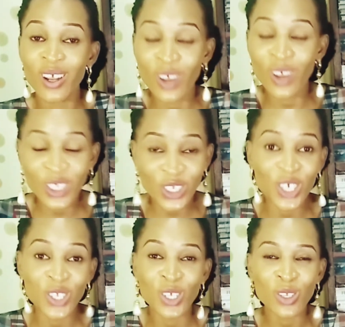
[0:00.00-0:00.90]
Lord
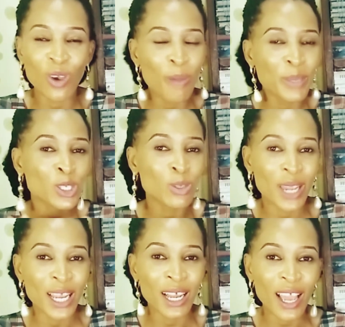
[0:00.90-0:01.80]
Jesus, come into
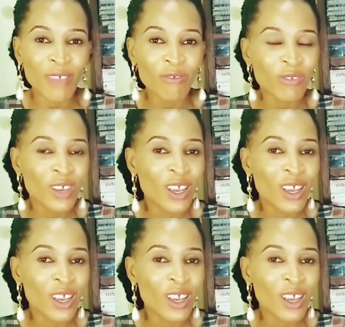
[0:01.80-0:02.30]
my life,